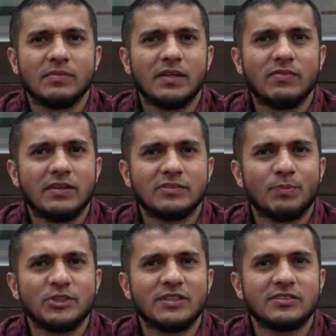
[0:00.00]
Even
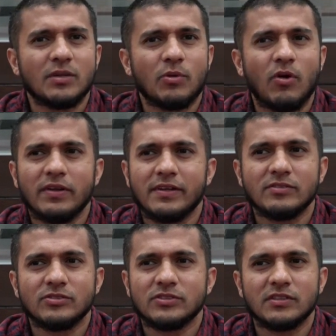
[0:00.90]
especially in summer
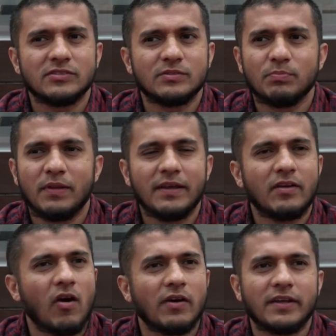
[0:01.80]
holidays, just playing
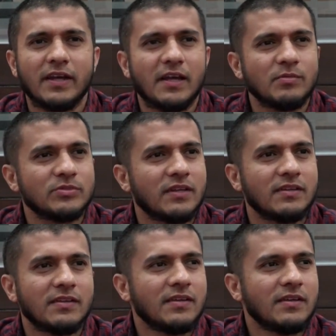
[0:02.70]
card games and
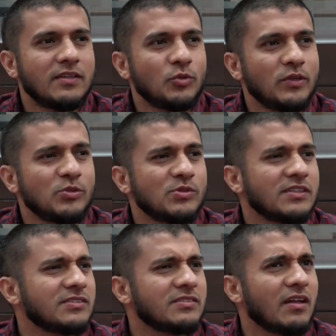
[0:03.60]
doing
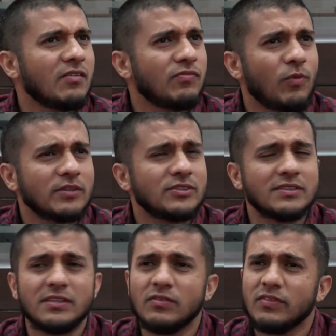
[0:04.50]
useless stuff,
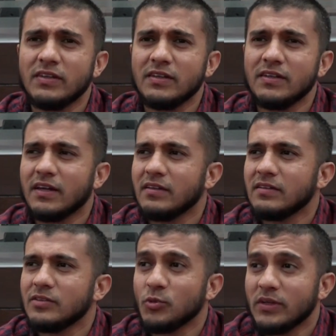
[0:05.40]
watching TV and
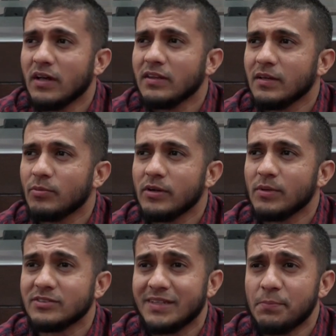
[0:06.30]
doing nothing pretty
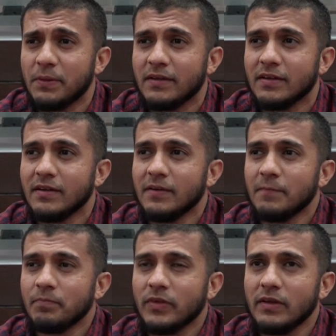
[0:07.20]
much, sleeping.
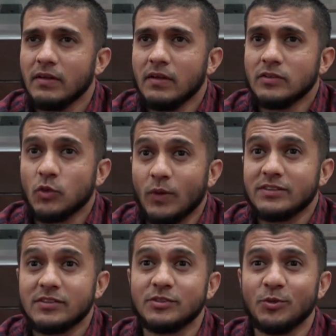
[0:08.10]
Okay? So
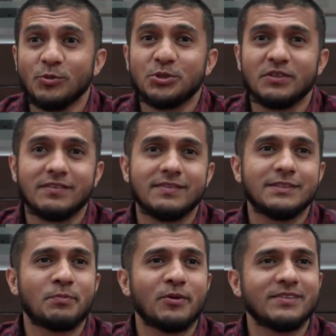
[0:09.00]
what's the solution?
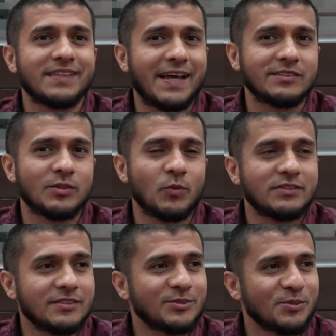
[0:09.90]
These parents ask,
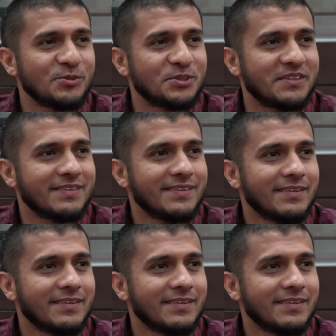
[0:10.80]
what's the solution?